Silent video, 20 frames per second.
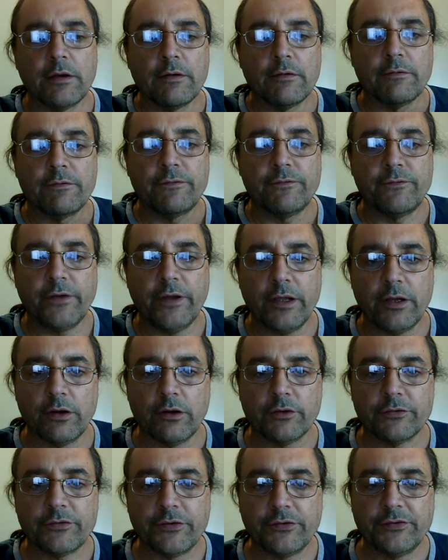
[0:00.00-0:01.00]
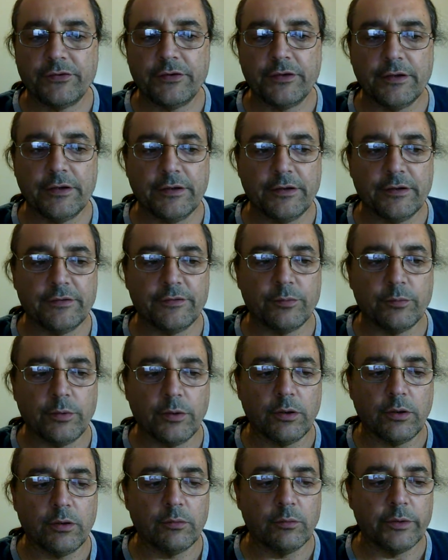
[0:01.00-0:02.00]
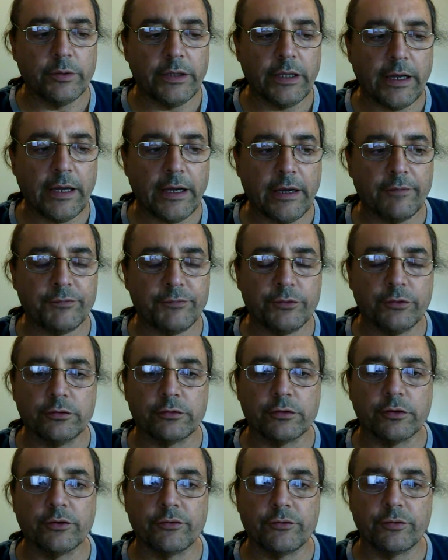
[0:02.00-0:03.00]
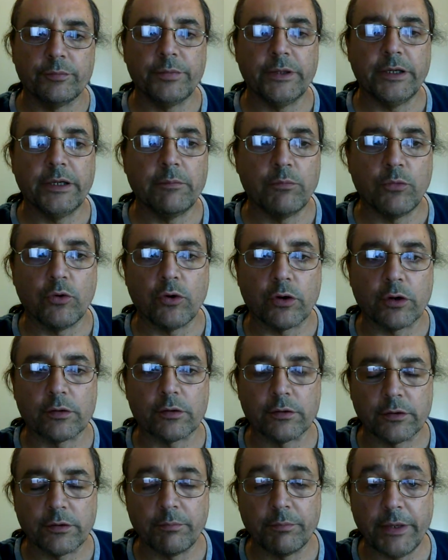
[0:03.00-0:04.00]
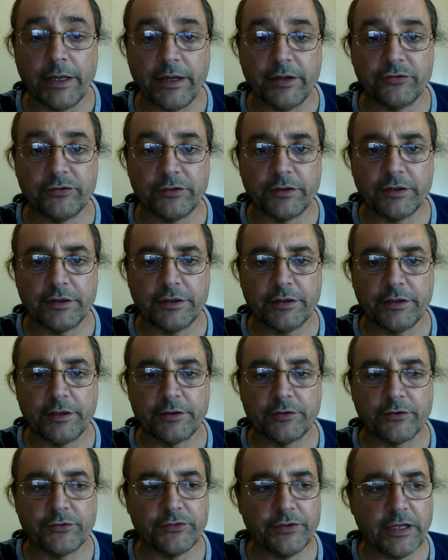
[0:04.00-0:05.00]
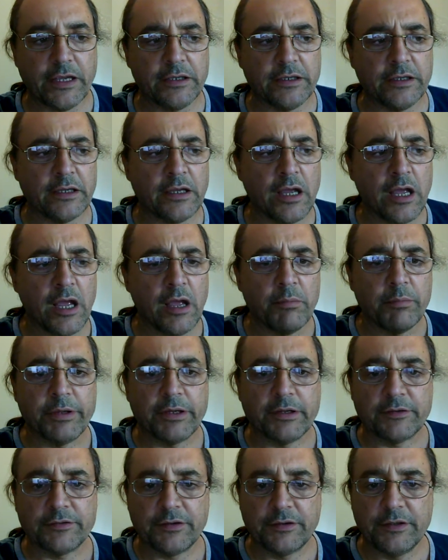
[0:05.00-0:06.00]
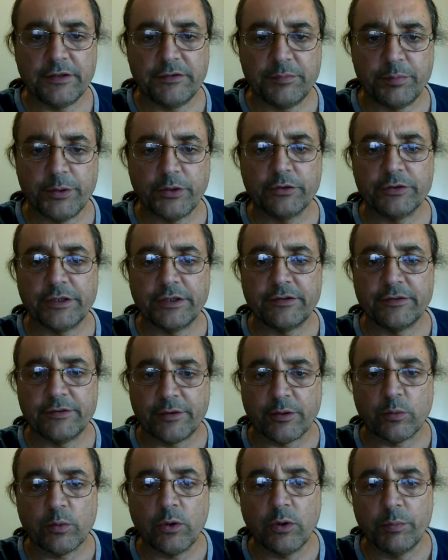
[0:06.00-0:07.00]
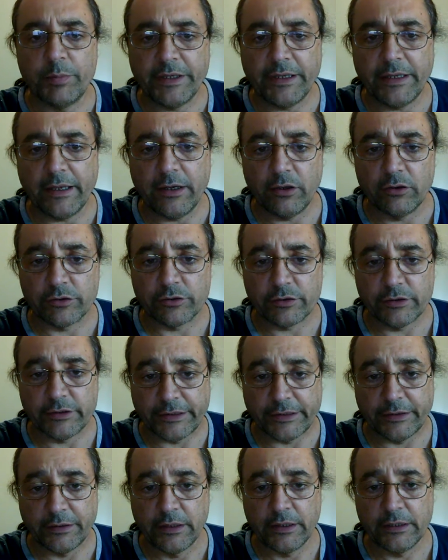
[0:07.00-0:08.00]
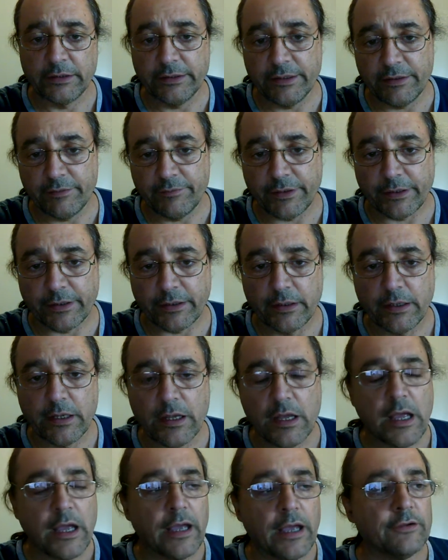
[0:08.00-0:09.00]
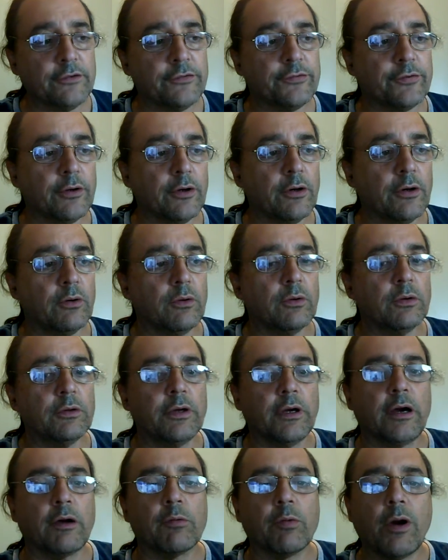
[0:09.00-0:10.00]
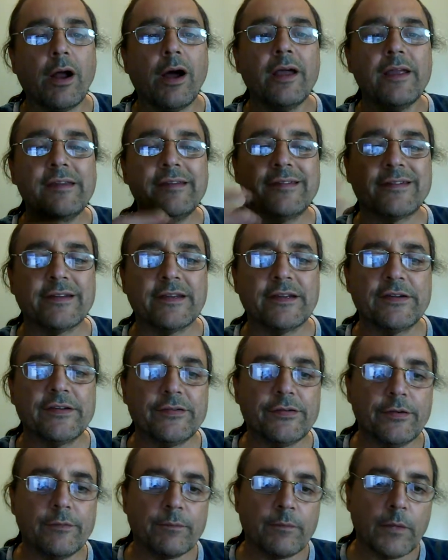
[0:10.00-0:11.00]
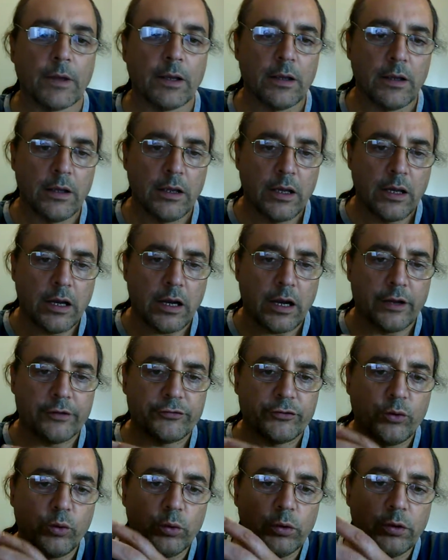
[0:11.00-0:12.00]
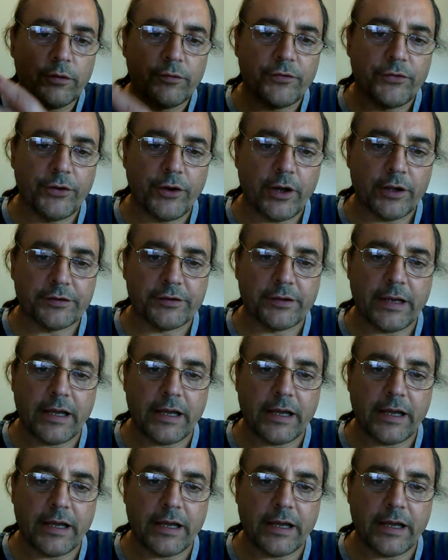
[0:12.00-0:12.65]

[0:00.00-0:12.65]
fails, sees, well, we have to learn to be more compassionate and understanding, because in these buildings there will be elderly living. And so arises a school of thought that